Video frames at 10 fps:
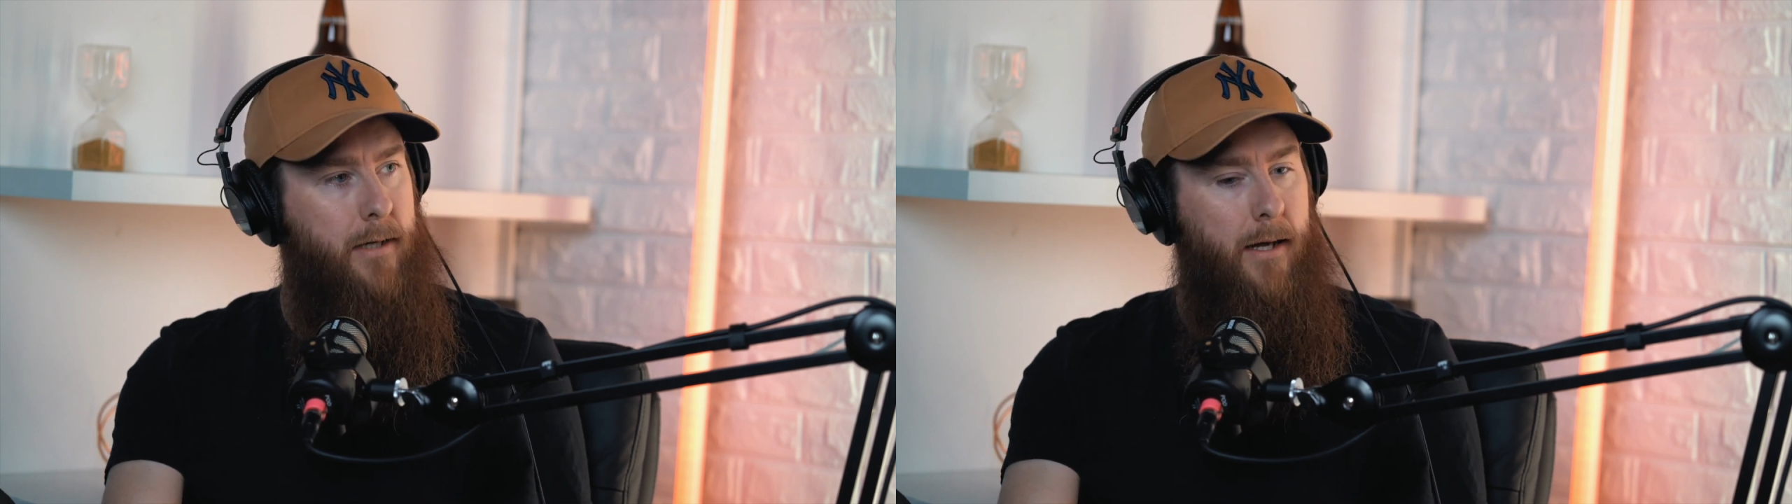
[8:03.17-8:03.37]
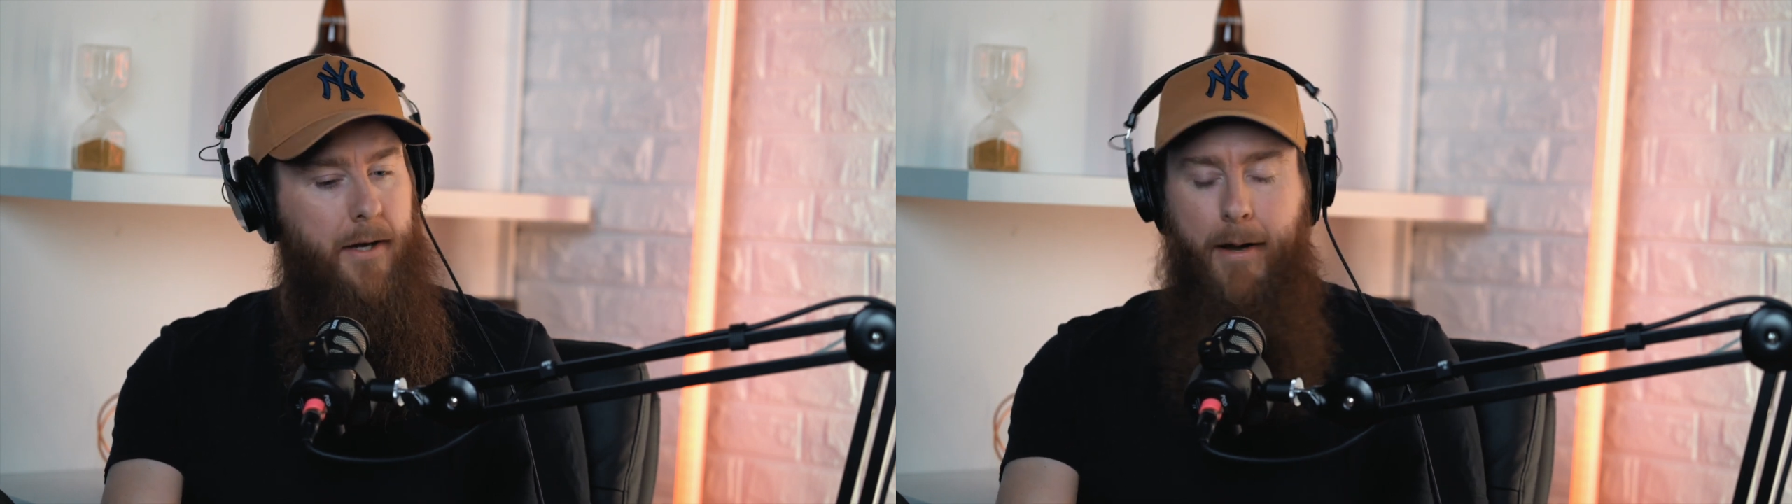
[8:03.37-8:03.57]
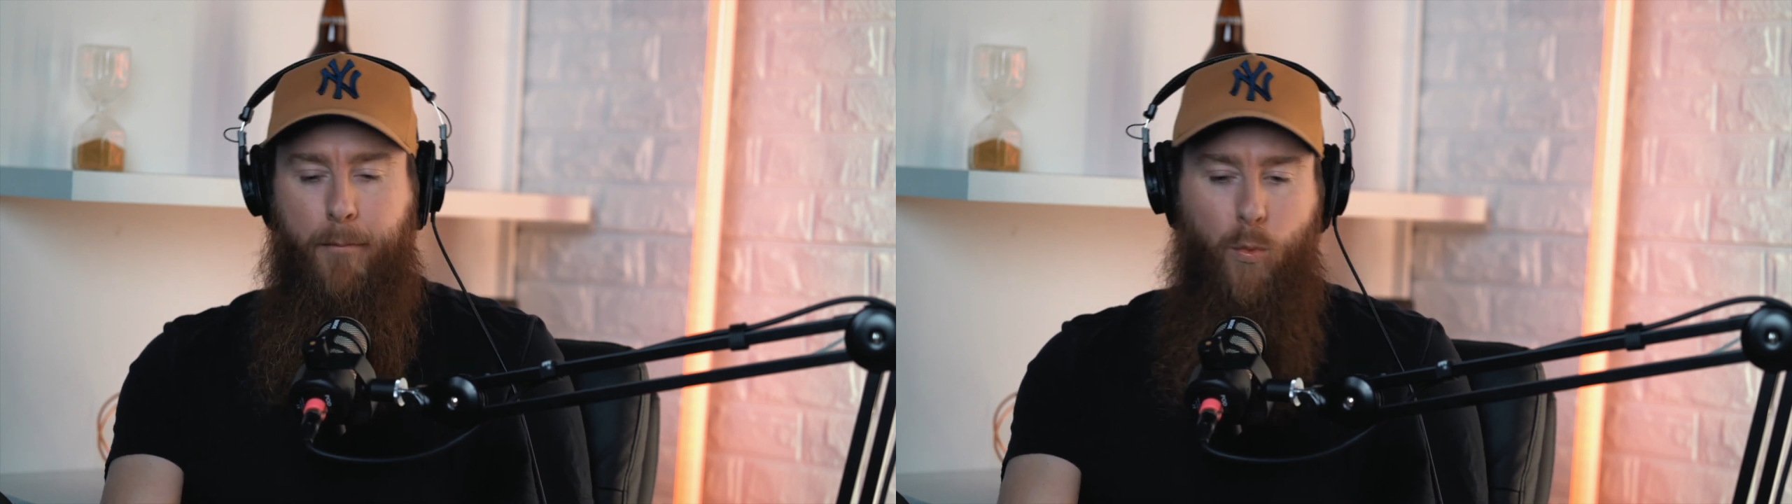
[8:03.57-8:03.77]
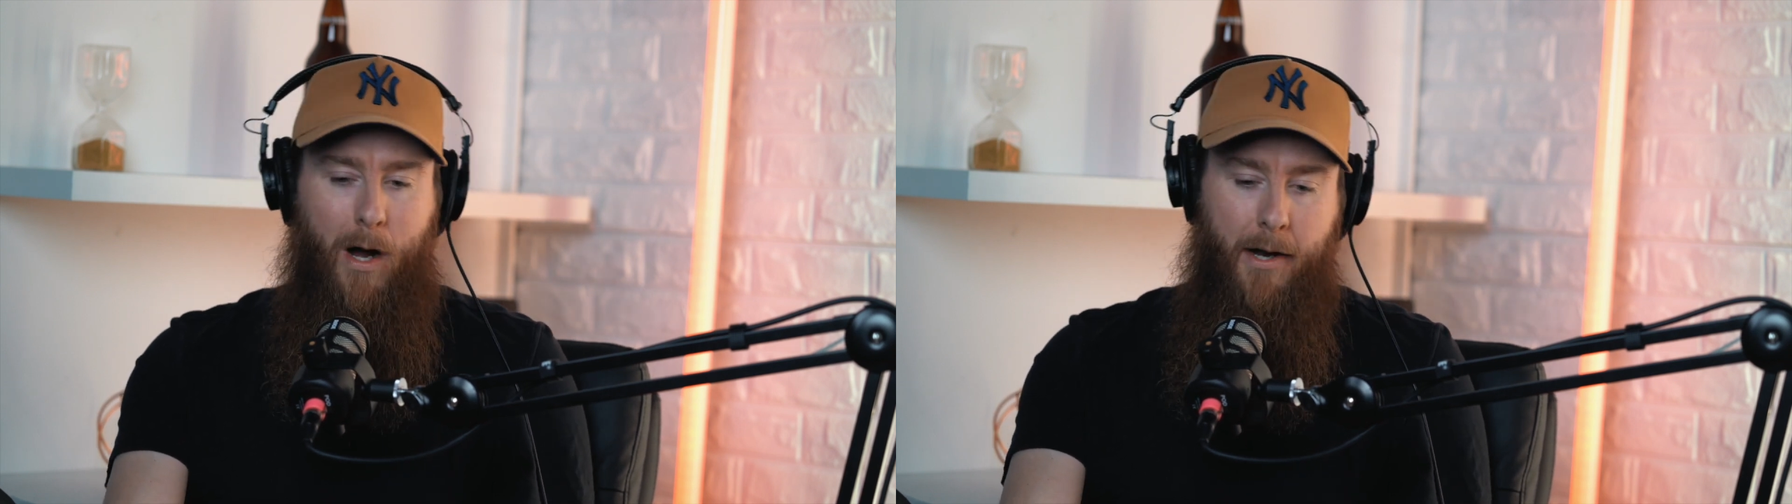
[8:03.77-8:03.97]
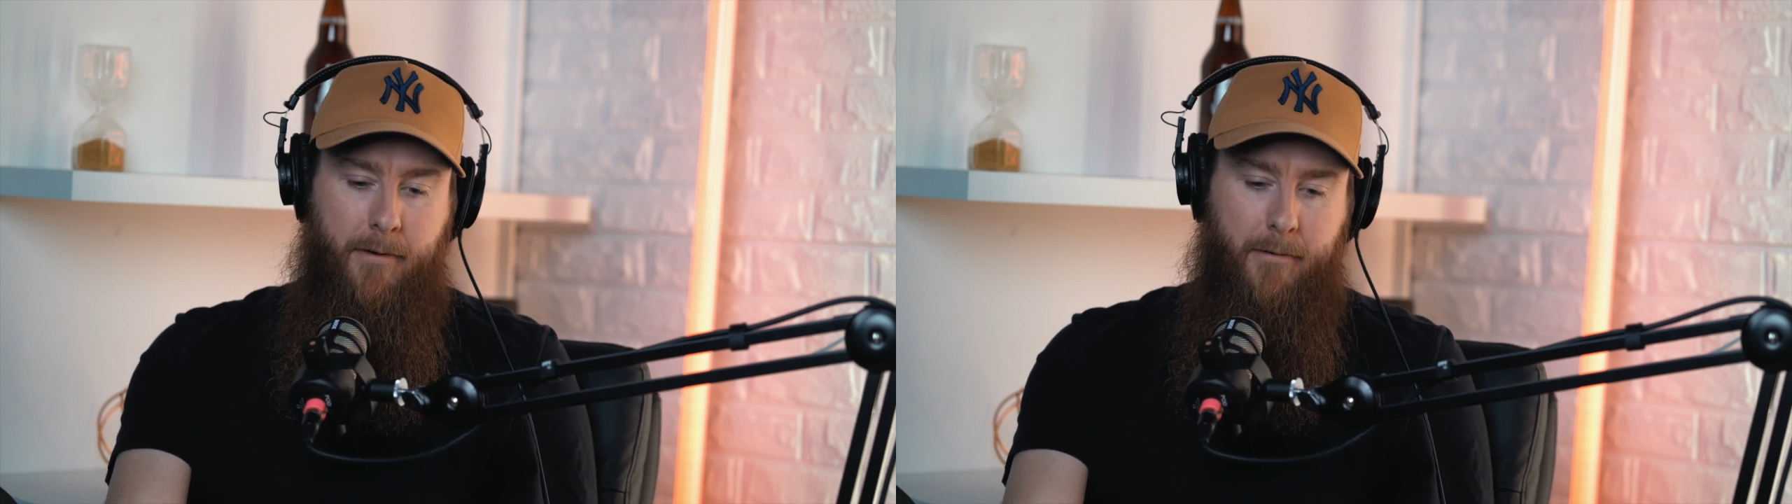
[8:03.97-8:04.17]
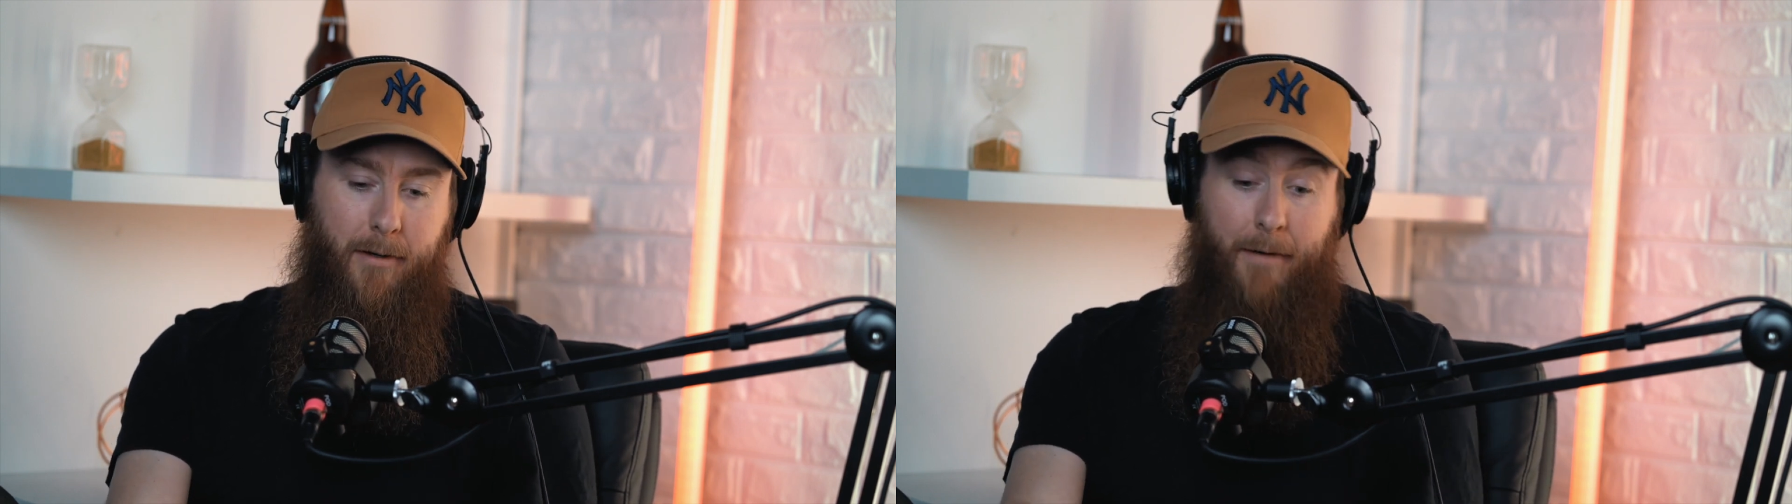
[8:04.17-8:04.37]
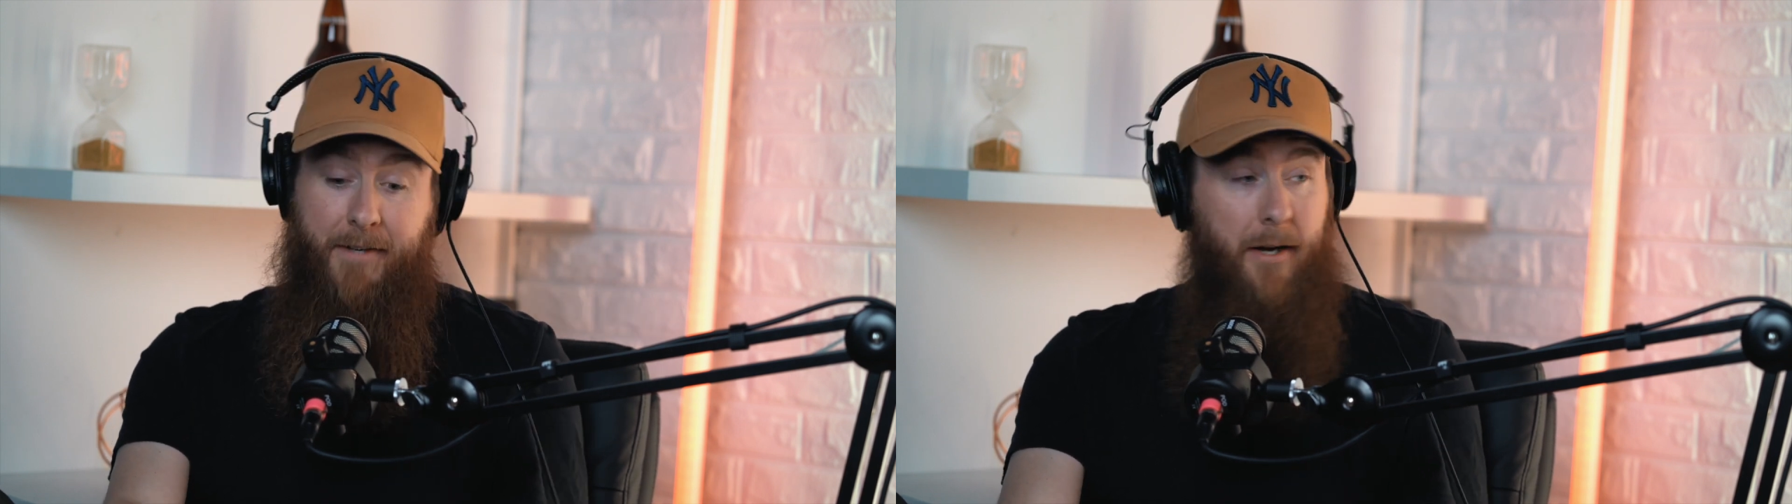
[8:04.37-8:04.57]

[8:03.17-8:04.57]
Uh, number one, I've